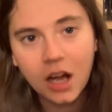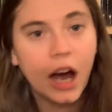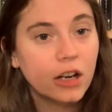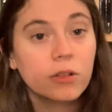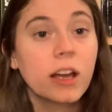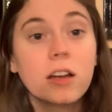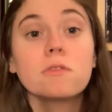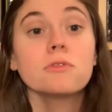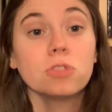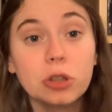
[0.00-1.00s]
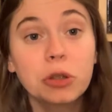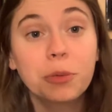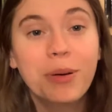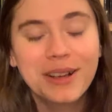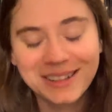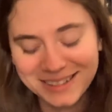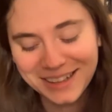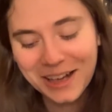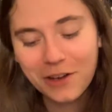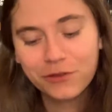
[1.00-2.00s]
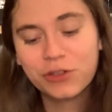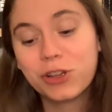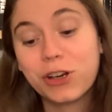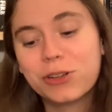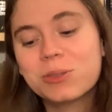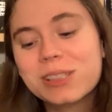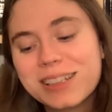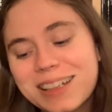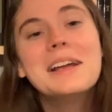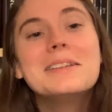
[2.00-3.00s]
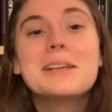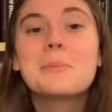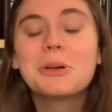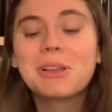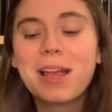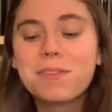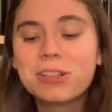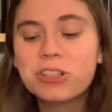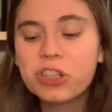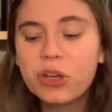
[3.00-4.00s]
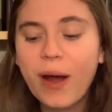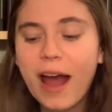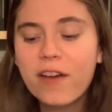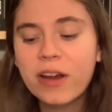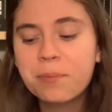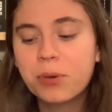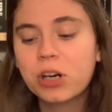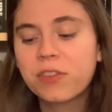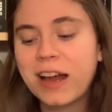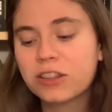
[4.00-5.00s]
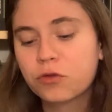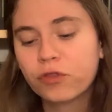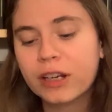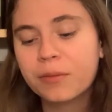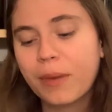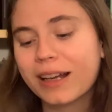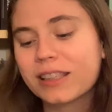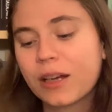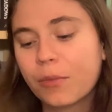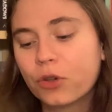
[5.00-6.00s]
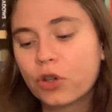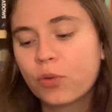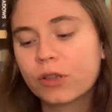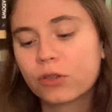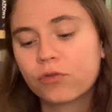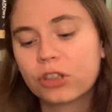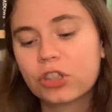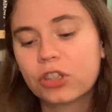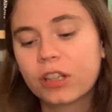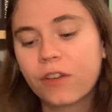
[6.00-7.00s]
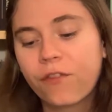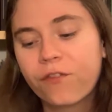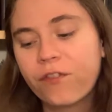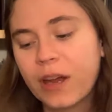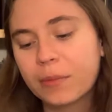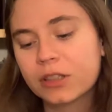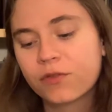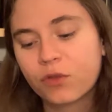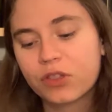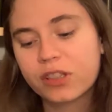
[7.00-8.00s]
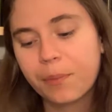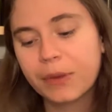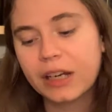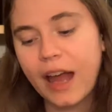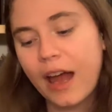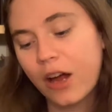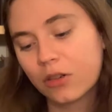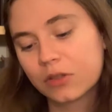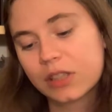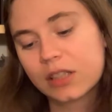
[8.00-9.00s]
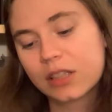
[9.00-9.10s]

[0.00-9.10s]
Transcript: I don't have room for those. Number eleven, do you have a book that's written by someone who was originally famous for something else?